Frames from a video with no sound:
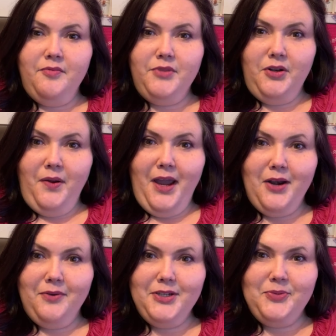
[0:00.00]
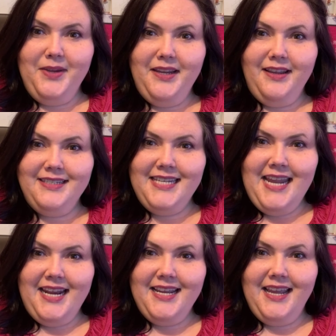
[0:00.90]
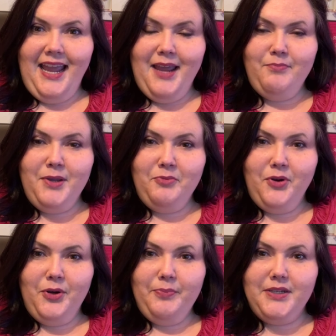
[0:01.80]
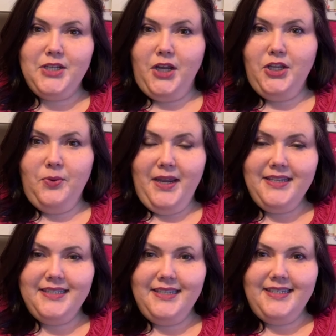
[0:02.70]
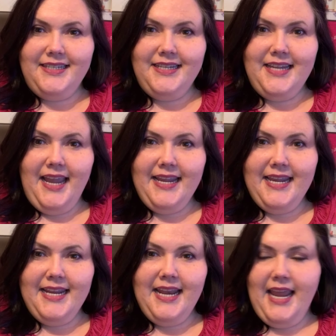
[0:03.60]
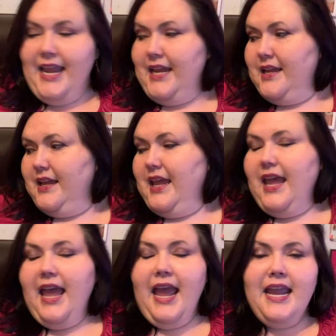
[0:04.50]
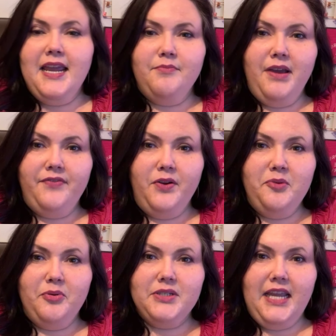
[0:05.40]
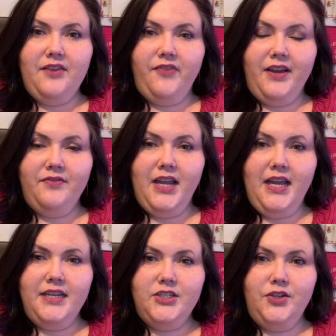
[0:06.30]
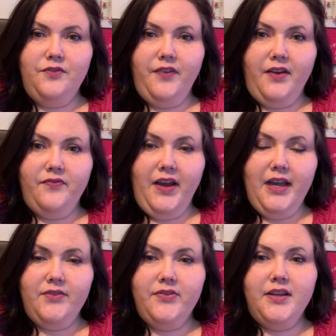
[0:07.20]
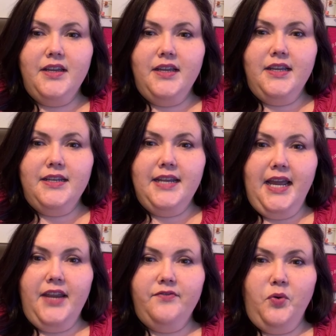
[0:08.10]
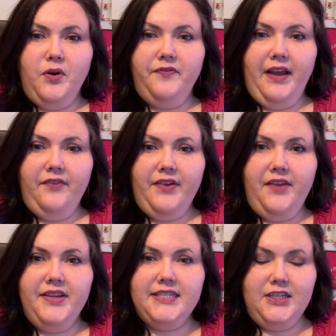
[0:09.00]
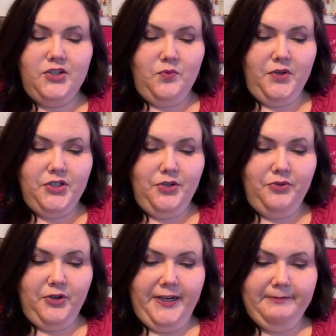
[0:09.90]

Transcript: You know how to reach me, Deanna at bimgroup.us. It's DEANNA. And my phone number is 859-255-9455, extension 123.